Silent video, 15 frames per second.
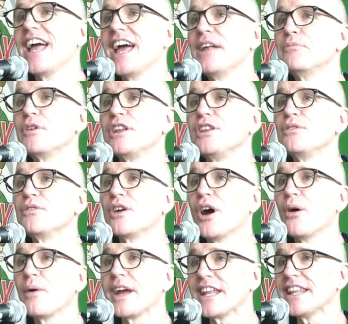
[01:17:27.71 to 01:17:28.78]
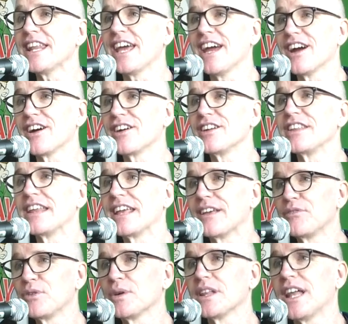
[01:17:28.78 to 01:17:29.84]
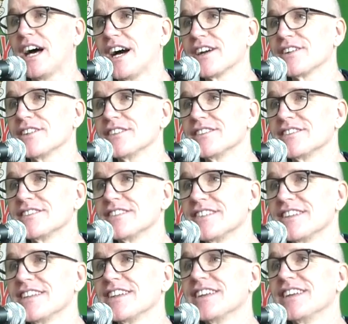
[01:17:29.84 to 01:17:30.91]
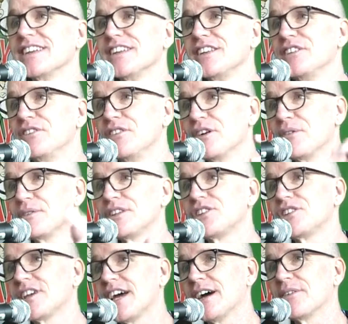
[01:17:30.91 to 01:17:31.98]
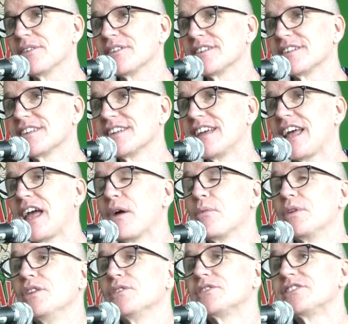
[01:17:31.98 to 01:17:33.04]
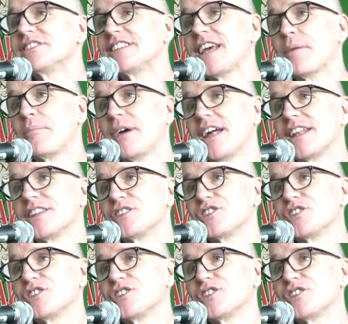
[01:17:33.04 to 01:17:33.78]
And when you go in there, they give you a locker. You go in the shower. And when you step out of the